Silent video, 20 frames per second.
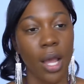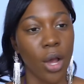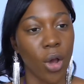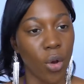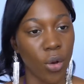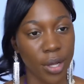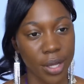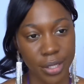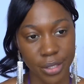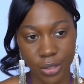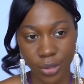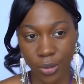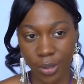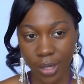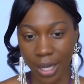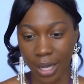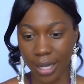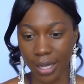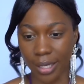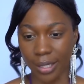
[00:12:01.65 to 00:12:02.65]
Okay, so
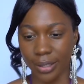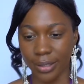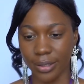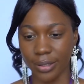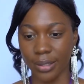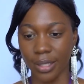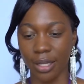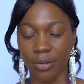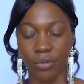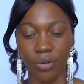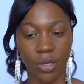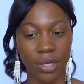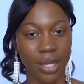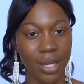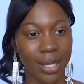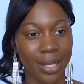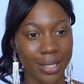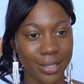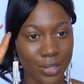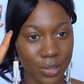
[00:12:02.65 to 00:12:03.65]
guys, I've gone
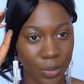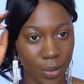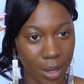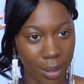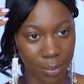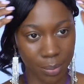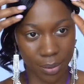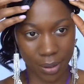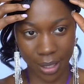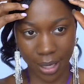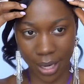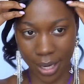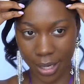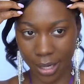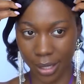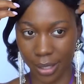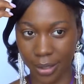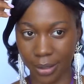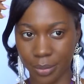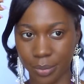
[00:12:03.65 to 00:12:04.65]
ahead to
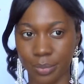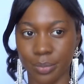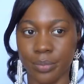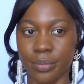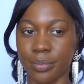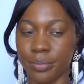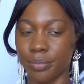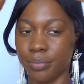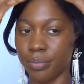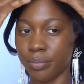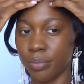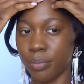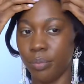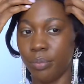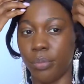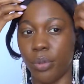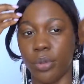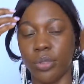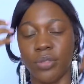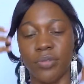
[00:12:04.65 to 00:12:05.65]
apply
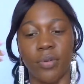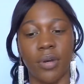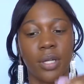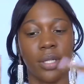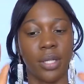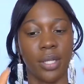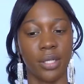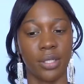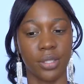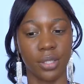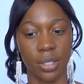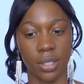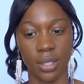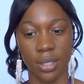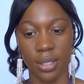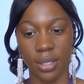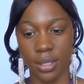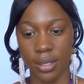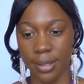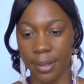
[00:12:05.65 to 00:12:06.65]
both
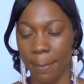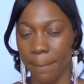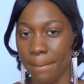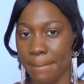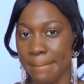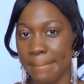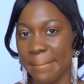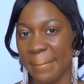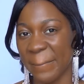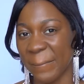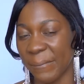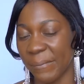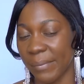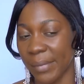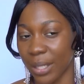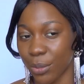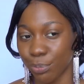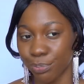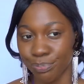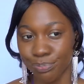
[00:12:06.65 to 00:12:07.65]
foundations.
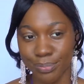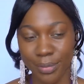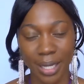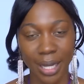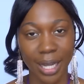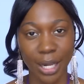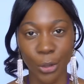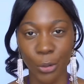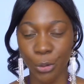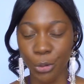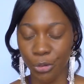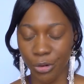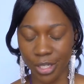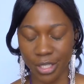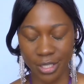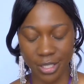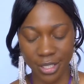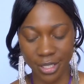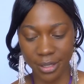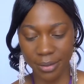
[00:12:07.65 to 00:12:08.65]
I look
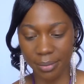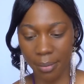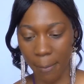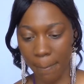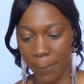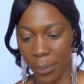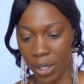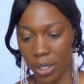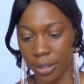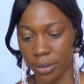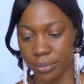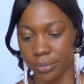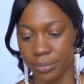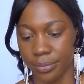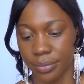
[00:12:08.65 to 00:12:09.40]
crazy, but